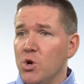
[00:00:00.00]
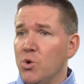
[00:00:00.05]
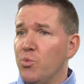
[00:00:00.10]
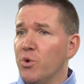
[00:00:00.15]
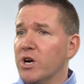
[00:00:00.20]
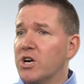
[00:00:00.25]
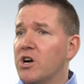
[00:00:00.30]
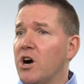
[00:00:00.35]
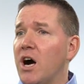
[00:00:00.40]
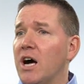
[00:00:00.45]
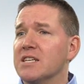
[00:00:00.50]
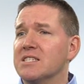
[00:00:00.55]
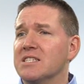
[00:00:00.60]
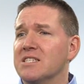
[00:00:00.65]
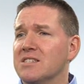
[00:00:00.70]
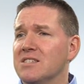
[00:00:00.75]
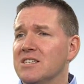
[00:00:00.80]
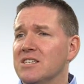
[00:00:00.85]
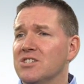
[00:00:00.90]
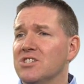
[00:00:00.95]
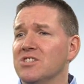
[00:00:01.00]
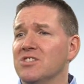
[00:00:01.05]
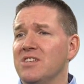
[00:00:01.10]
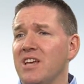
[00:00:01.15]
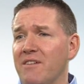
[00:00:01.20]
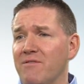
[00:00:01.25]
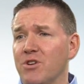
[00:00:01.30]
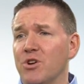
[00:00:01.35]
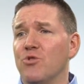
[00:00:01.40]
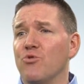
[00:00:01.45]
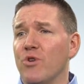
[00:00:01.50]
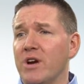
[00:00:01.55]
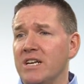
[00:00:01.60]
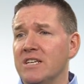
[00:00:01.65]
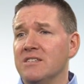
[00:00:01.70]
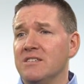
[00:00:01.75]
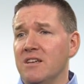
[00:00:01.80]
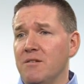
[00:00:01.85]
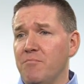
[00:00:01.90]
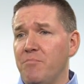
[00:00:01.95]
where cost decisions have the
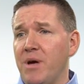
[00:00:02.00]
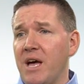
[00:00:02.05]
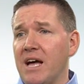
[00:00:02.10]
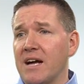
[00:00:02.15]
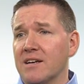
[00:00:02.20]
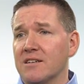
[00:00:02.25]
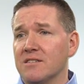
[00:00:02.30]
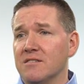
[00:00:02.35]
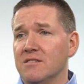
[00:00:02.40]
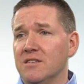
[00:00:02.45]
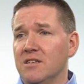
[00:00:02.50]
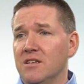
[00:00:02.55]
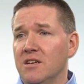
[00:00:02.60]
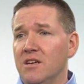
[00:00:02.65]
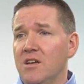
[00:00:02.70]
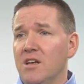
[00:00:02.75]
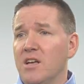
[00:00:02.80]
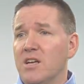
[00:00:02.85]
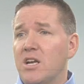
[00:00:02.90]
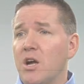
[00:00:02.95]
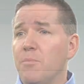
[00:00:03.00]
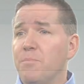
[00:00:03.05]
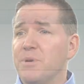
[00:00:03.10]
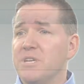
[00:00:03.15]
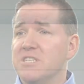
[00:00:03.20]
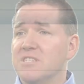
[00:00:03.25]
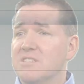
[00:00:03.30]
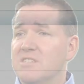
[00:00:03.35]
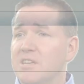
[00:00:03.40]
greatest impact. Companies